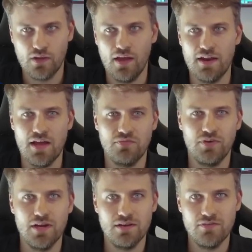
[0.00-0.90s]
and have
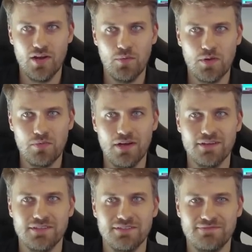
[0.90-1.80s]
fun developing
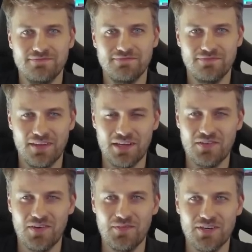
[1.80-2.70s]

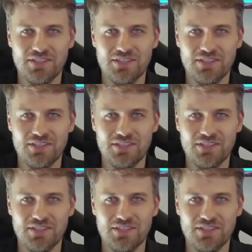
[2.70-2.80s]
plugins.